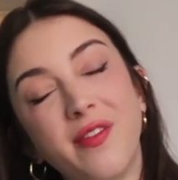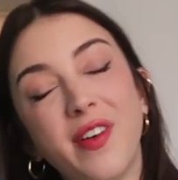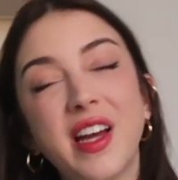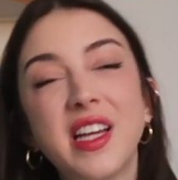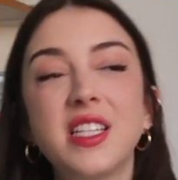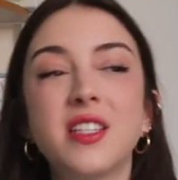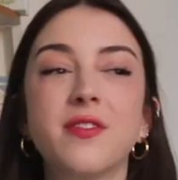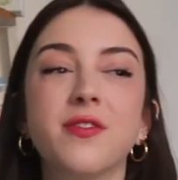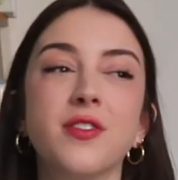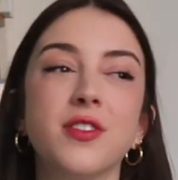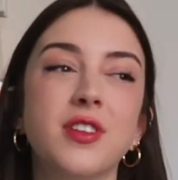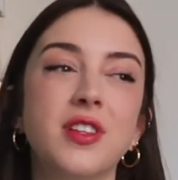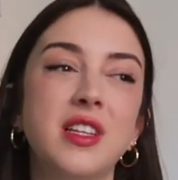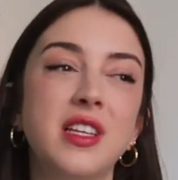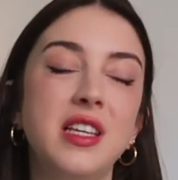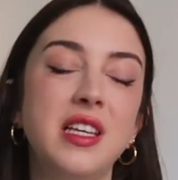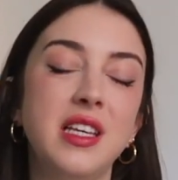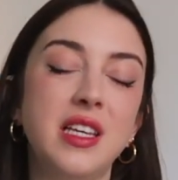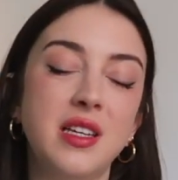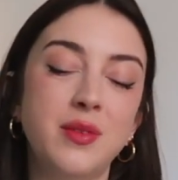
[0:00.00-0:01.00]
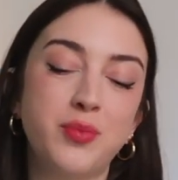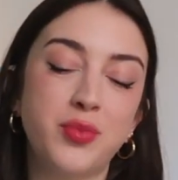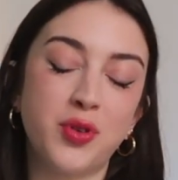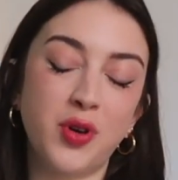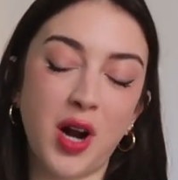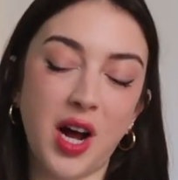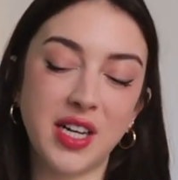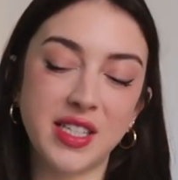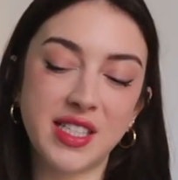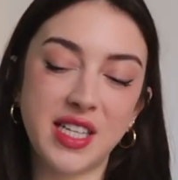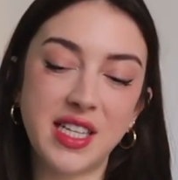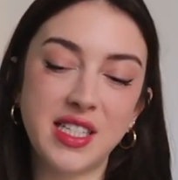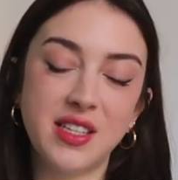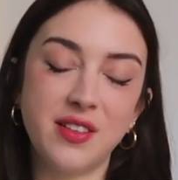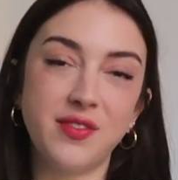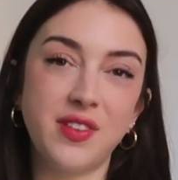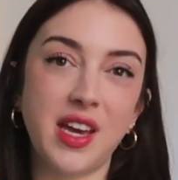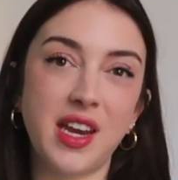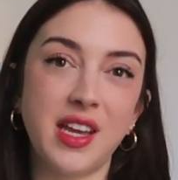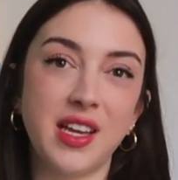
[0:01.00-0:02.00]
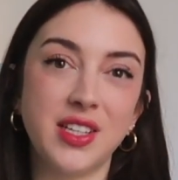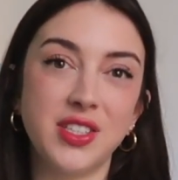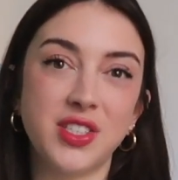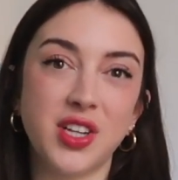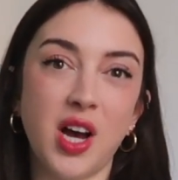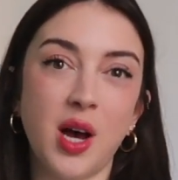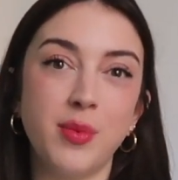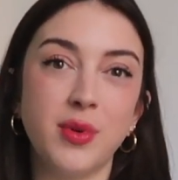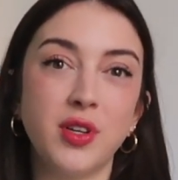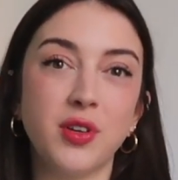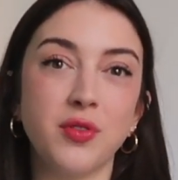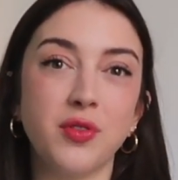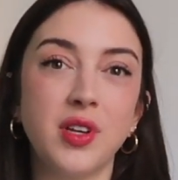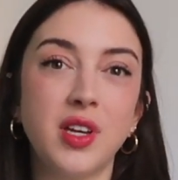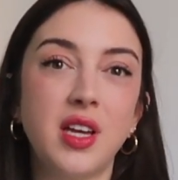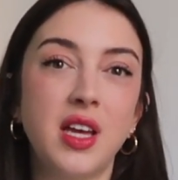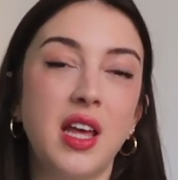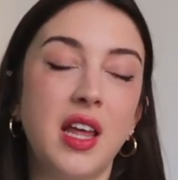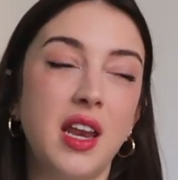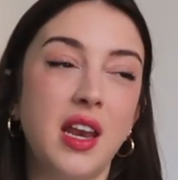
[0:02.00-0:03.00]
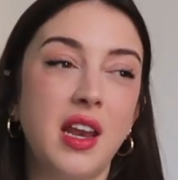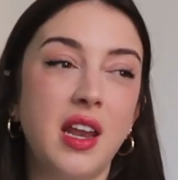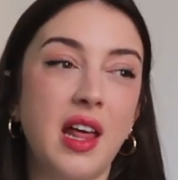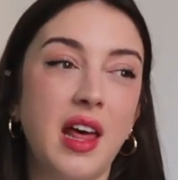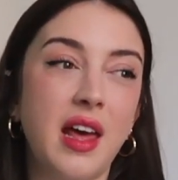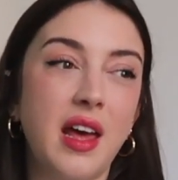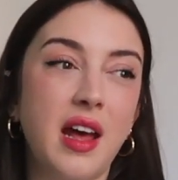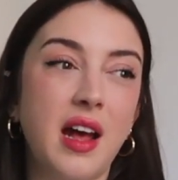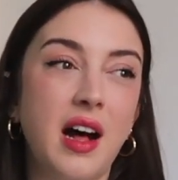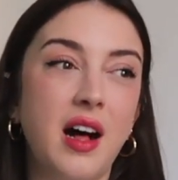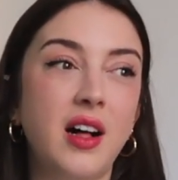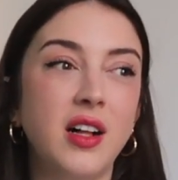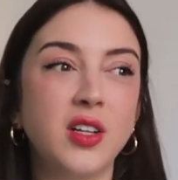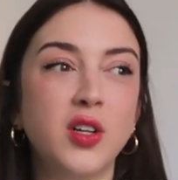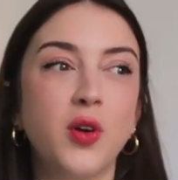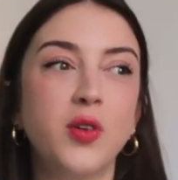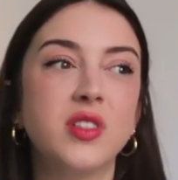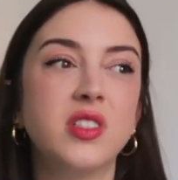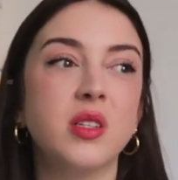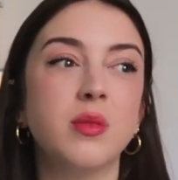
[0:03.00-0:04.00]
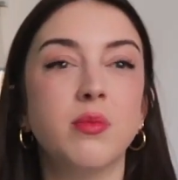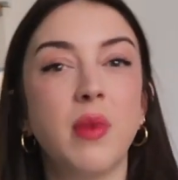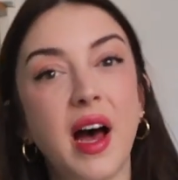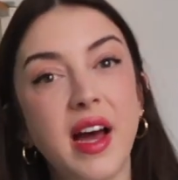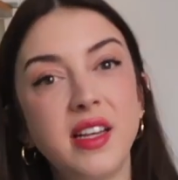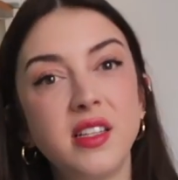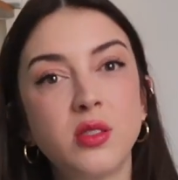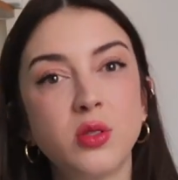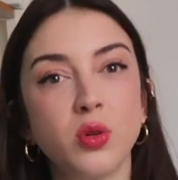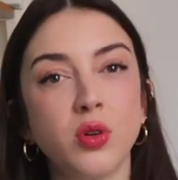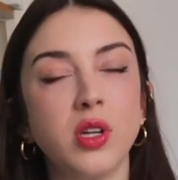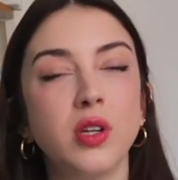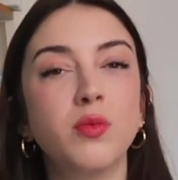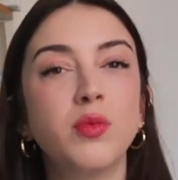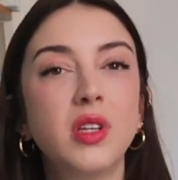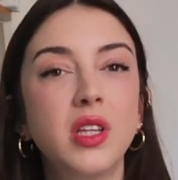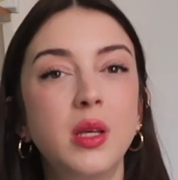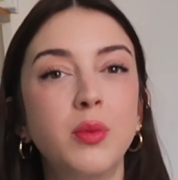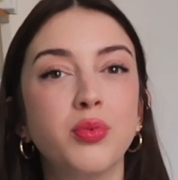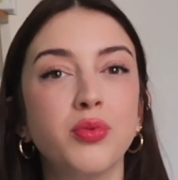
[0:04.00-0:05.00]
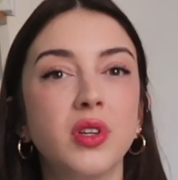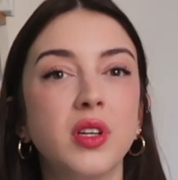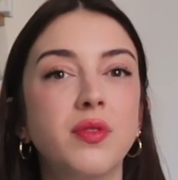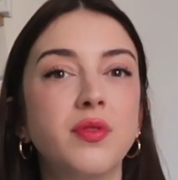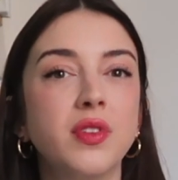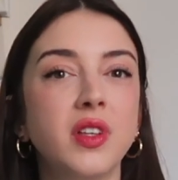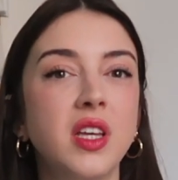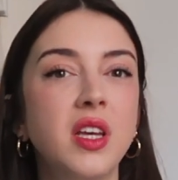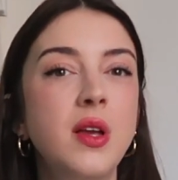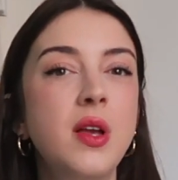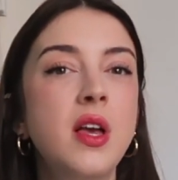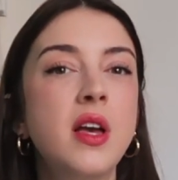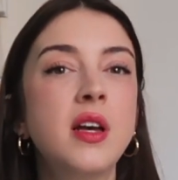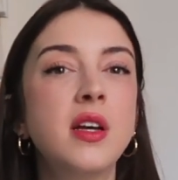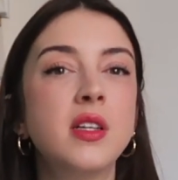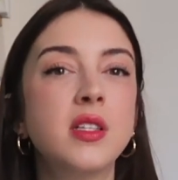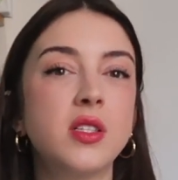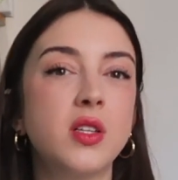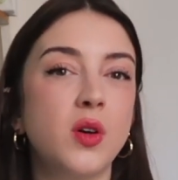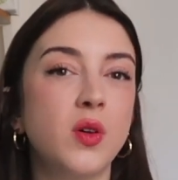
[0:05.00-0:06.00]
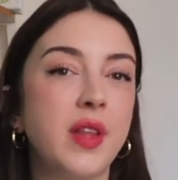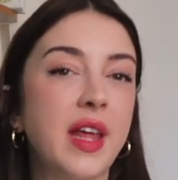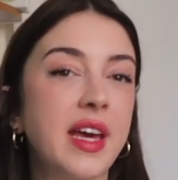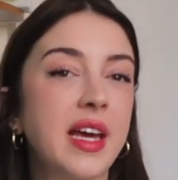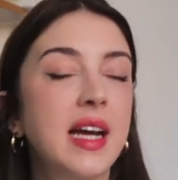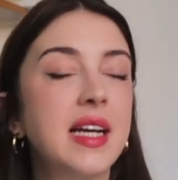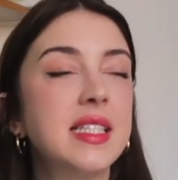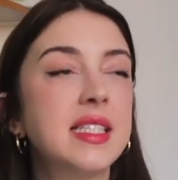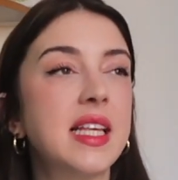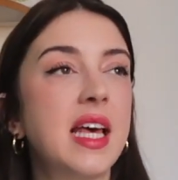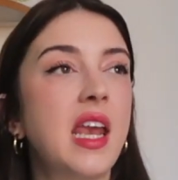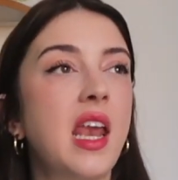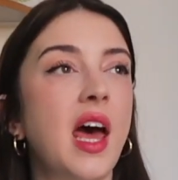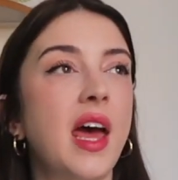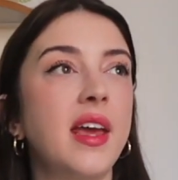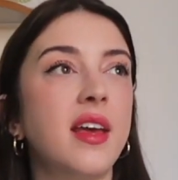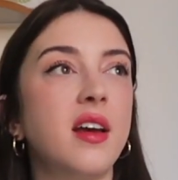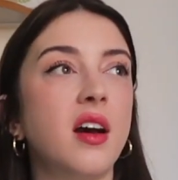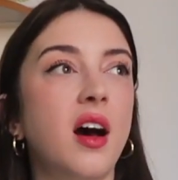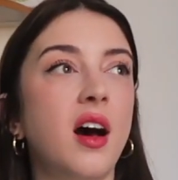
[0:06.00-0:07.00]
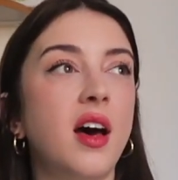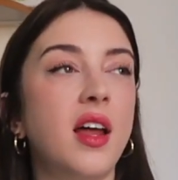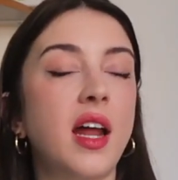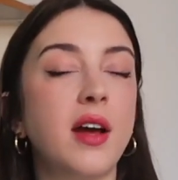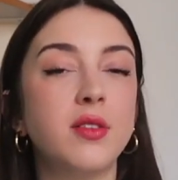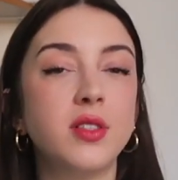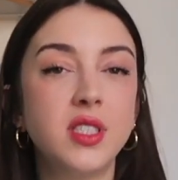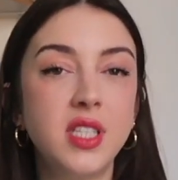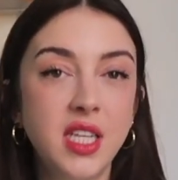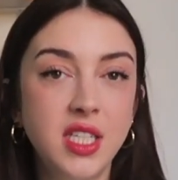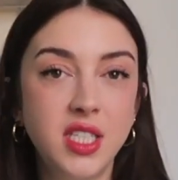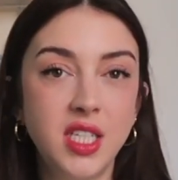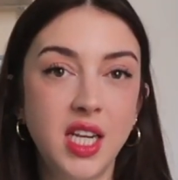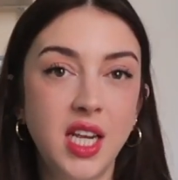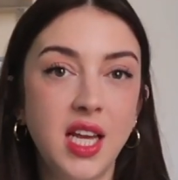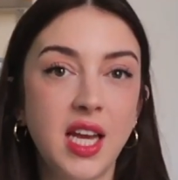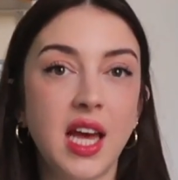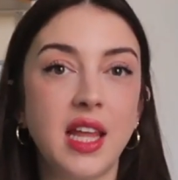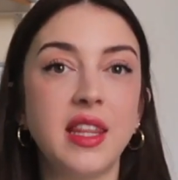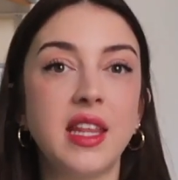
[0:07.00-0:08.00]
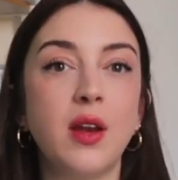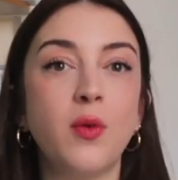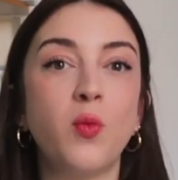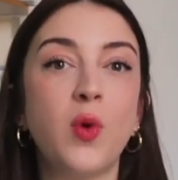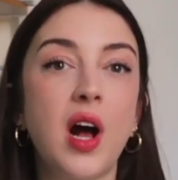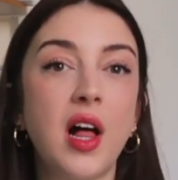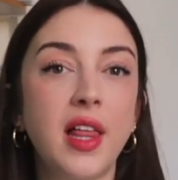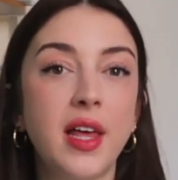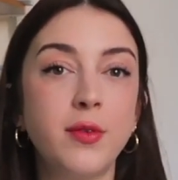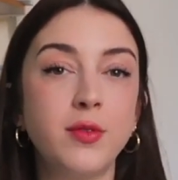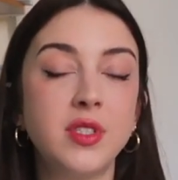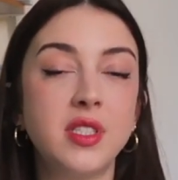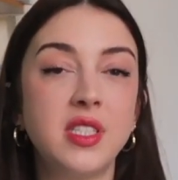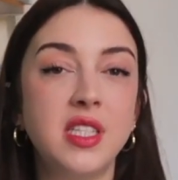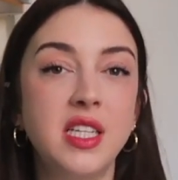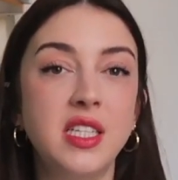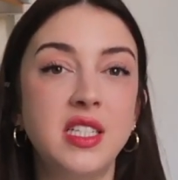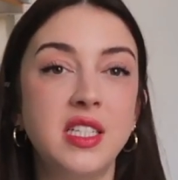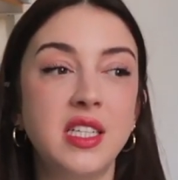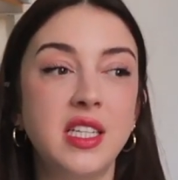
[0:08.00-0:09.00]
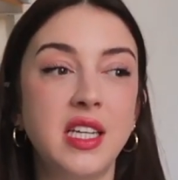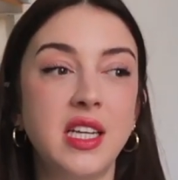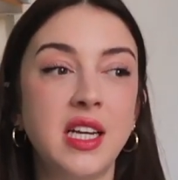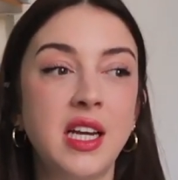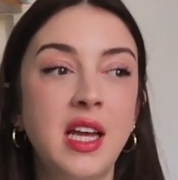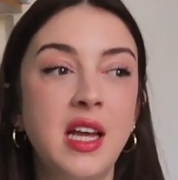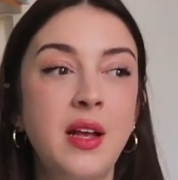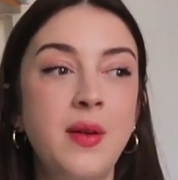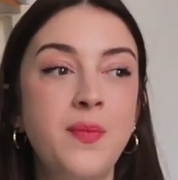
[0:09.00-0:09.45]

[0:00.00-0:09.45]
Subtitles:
advice for the process of getting a job in Korea, and I'll go into my story really briefly. So like I said, I was teaching, and then while I was teaching,